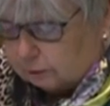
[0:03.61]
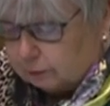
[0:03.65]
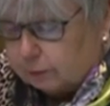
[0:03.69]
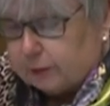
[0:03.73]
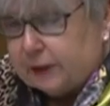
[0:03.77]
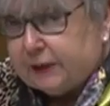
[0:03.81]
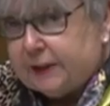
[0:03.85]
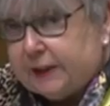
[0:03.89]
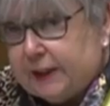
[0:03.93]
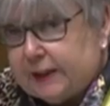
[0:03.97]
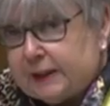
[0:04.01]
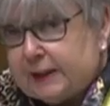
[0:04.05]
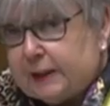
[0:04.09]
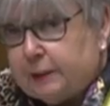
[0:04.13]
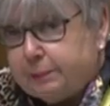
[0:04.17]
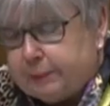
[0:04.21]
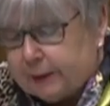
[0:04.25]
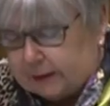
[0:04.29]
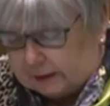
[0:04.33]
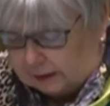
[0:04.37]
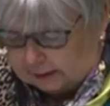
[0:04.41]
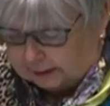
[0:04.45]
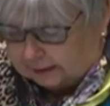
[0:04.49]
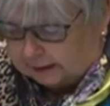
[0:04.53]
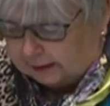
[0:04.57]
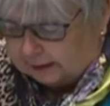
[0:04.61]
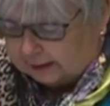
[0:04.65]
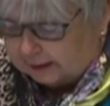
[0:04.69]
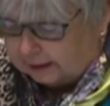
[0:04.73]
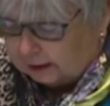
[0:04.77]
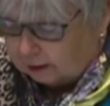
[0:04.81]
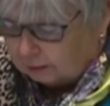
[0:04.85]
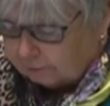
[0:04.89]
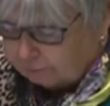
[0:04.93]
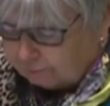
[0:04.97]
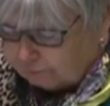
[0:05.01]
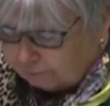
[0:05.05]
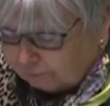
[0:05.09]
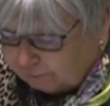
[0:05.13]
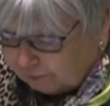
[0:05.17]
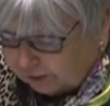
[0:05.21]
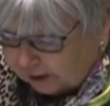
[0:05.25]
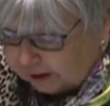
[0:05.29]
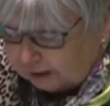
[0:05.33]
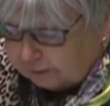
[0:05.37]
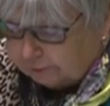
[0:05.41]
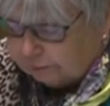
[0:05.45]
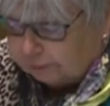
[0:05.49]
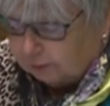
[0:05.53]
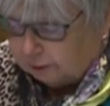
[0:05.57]
with disabilities are
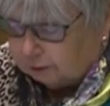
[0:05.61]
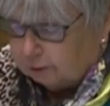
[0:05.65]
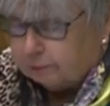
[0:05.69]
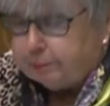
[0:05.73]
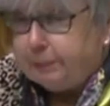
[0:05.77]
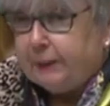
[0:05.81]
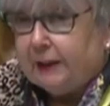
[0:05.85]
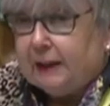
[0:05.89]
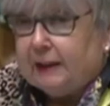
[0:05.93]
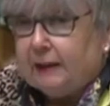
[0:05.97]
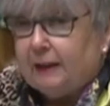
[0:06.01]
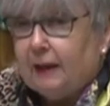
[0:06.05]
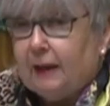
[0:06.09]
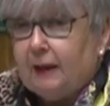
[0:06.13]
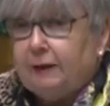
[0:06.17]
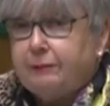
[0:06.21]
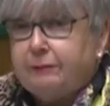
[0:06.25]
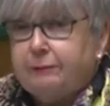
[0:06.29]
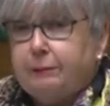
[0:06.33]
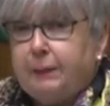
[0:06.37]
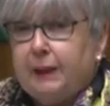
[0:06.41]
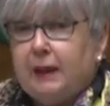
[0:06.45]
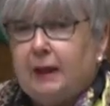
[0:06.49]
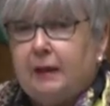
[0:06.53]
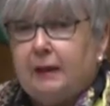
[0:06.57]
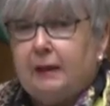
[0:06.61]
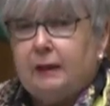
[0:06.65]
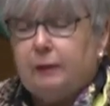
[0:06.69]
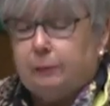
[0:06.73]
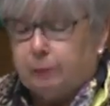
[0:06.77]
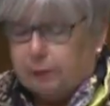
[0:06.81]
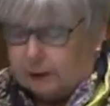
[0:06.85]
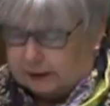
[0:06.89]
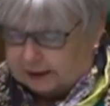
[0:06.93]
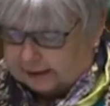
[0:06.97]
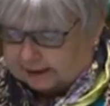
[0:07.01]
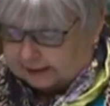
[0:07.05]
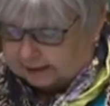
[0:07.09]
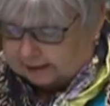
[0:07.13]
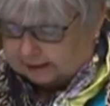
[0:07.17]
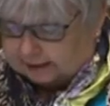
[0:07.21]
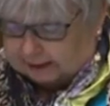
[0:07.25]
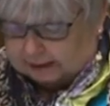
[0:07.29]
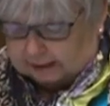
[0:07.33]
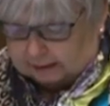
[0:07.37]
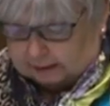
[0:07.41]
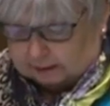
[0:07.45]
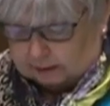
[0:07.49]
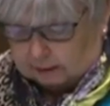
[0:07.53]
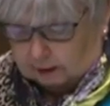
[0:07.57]
fearful of being left behind once
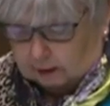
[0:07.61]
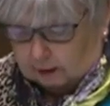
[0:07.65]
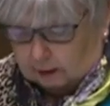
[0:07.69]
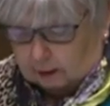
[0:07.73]
again